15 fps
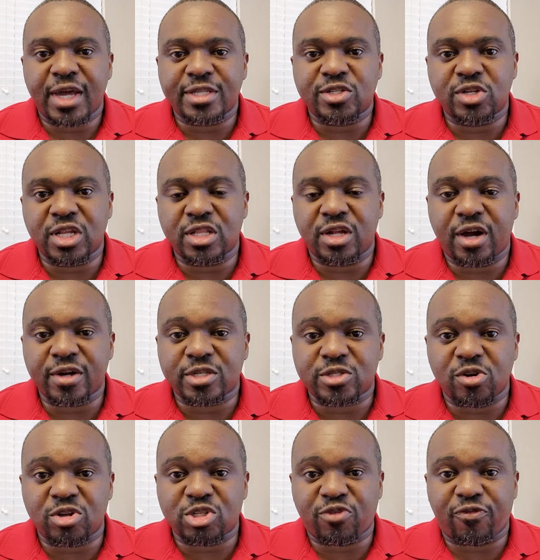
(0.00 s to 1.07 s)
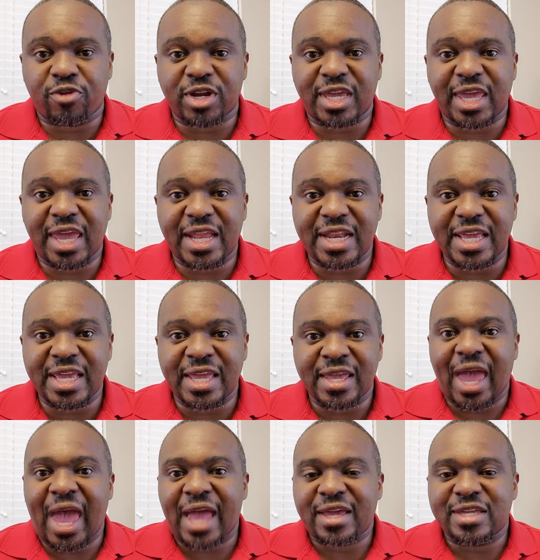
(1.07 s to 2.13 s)
to the long search for Kenny
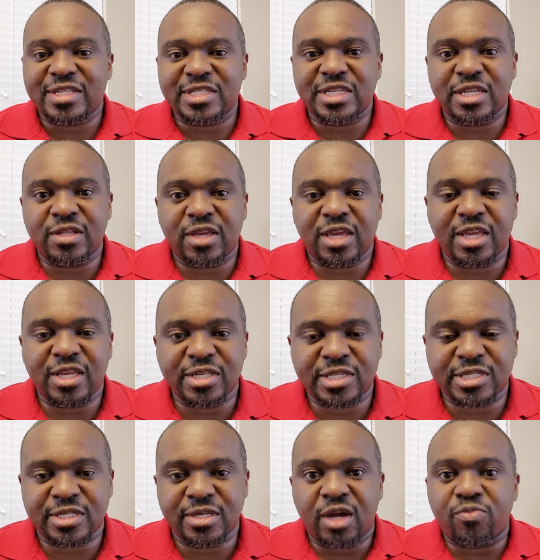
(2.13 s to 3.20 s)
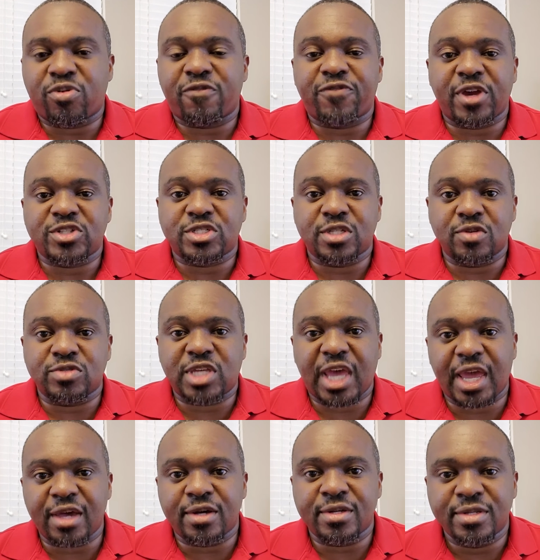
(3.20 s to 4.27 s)
Atkinson, his unprofessional
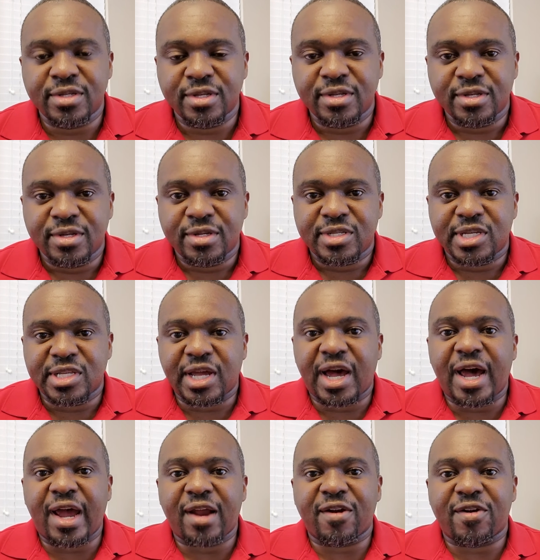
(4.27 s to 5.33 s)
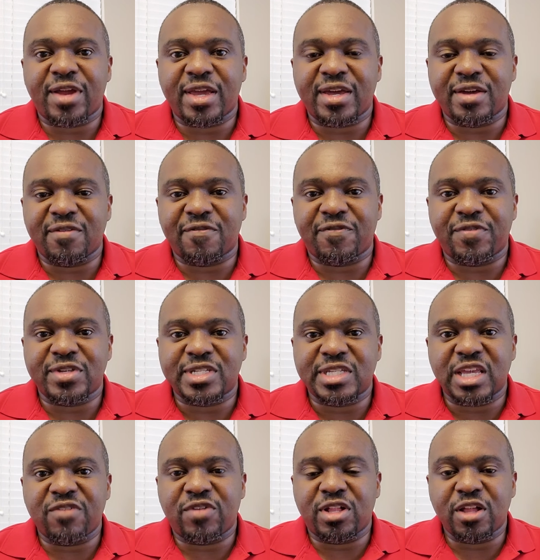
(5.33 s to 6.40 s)
tale, to the hiring of
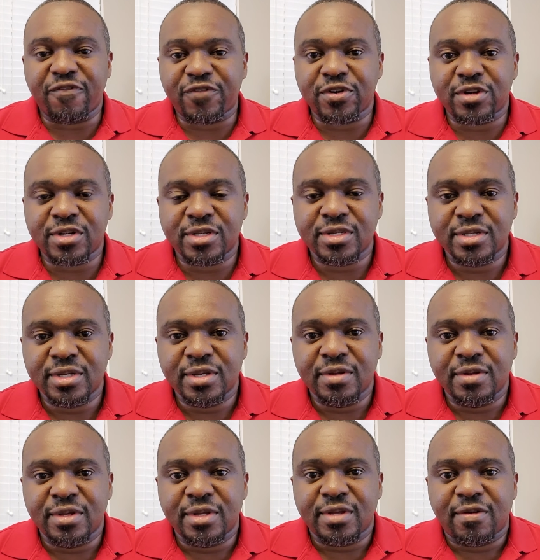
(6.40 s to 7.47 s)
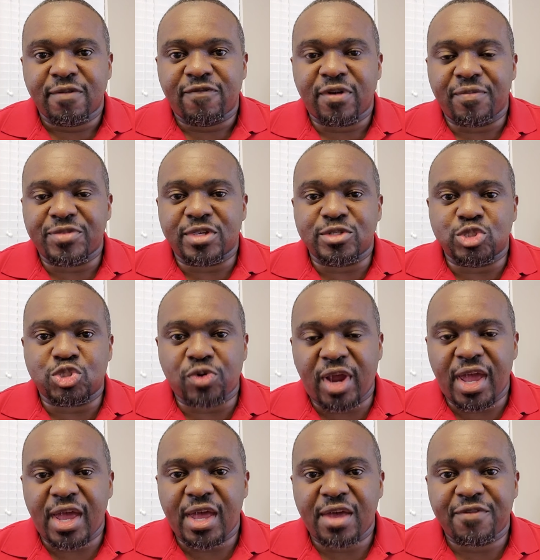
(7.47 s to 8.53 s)
Steve Clifford, from the
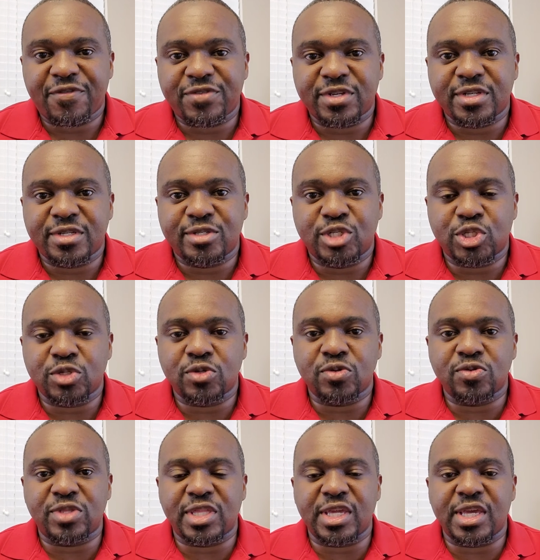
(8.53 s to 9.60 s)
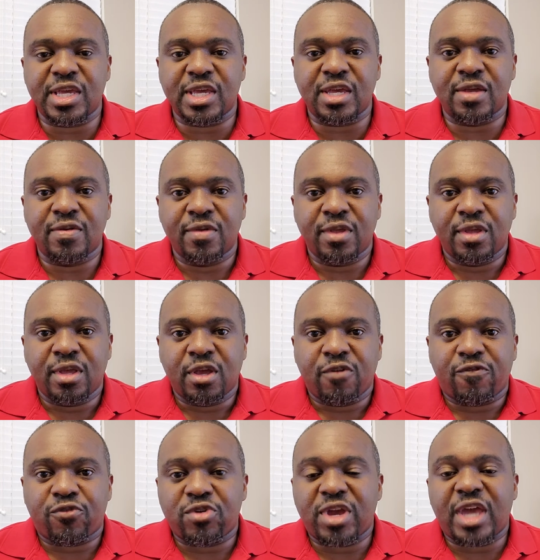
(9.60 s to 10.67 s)
draft to the
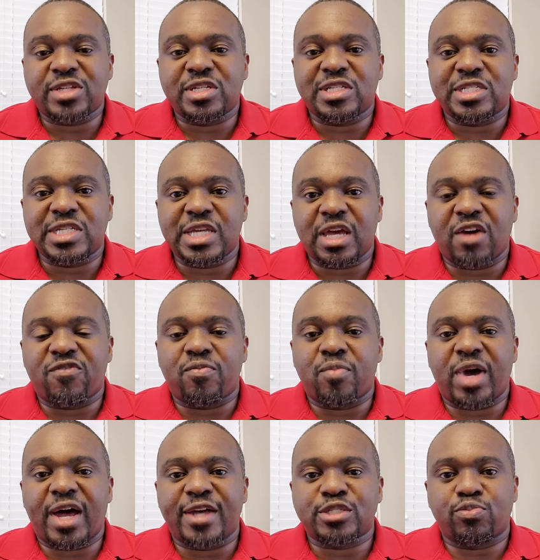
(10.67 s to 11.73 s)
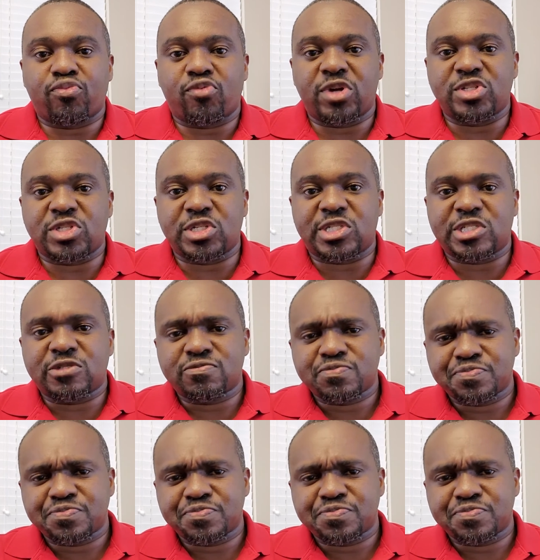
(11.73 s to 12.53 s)
free agency of Miles Bridges.